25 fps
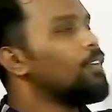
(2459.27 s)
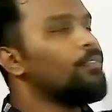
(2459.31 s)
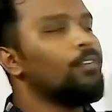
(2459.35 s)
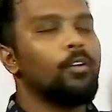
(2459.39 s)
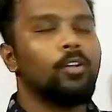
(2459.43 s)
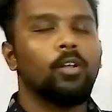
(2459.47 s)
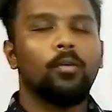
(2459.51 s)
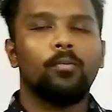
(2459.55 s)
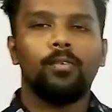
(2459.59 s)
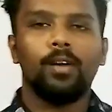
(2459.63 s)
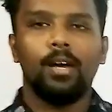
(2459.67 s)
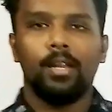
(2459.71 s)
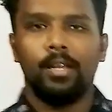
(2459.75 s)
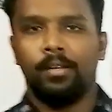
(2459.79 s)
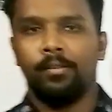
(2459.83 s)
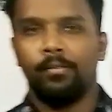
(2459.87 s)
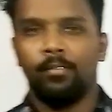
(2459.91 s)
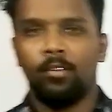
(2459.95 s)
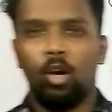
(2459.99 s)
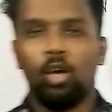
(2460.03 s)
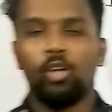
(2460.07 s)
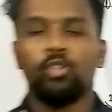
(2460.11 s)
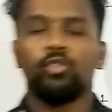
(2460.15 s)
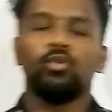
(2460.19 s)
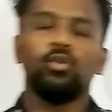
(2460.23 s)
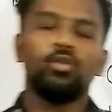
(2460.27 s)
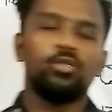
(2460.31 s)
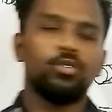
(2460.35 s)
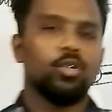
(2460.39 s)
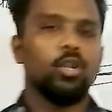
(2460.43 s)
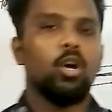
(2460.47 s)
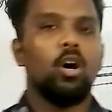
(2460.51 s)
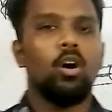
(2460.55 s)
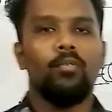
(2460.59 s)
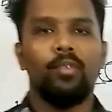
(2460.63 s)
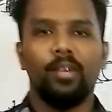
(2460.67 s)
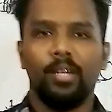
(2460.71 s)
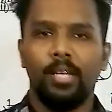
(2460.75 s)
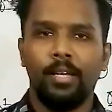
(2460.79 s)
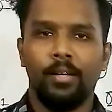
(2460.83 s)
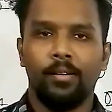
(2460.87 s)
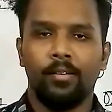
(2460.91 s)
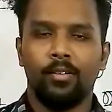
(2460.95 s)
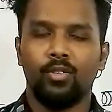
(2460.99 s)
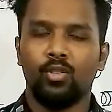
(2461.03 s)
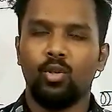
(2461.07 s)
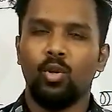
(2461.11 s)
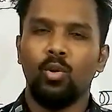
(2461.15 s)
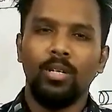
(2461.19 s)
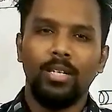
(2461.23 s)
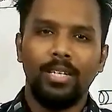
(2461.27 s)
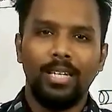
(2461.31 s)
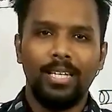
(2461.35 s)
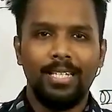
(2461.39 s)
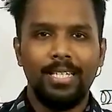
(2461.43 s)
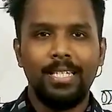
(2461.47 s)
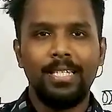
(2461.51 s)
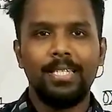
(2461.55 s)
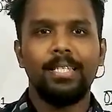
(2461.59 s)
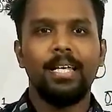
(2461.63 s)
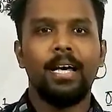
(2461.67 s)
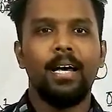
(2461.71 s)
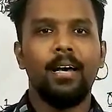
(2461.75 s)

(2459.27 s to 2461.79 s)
effect of current or Joules law of heating. So this is